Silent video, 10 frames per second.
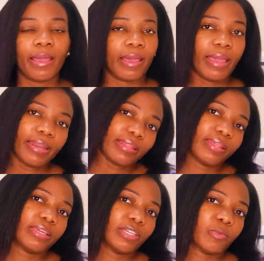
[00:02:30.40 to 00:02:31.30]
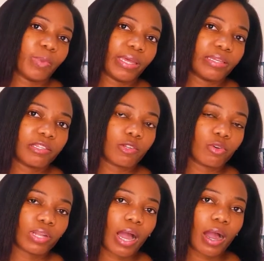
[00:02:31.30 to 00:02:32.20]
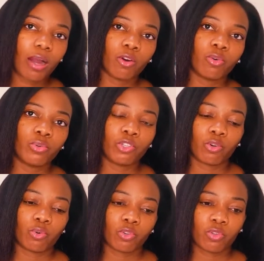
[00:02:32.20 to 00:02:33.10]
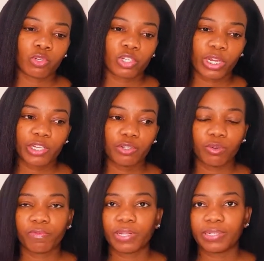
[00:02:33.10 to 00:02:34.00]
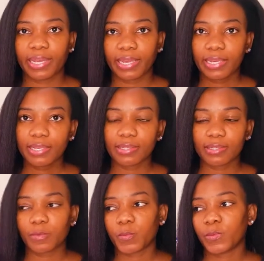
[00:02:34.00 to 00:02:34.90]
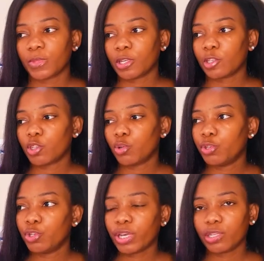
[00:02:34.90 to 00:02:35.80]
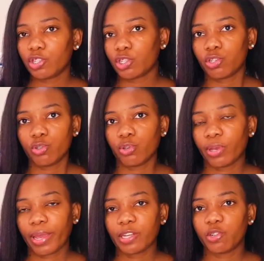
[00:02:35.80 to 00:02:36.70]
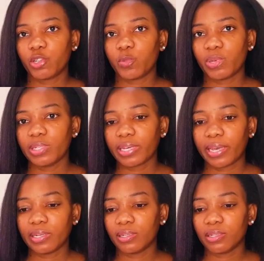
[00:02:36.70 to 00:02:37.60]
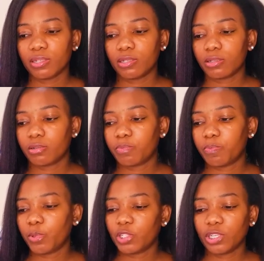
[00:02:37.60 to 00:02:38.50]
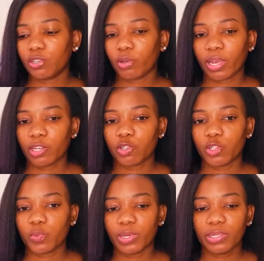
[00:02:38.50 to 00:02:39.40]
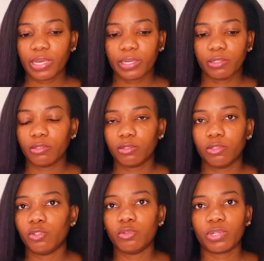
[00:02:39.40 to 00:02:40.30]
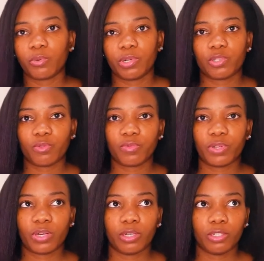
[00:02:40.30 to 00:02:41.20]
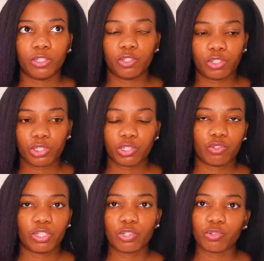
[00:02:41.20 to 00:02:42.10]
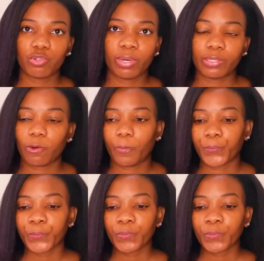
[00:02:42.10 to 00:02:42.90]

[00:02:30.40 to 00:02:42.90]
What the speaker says: Anything depends on how your schedule of the day is. So you can just do your hair treatment and put in your hair treatment and do the rest of the duties you need to do at home.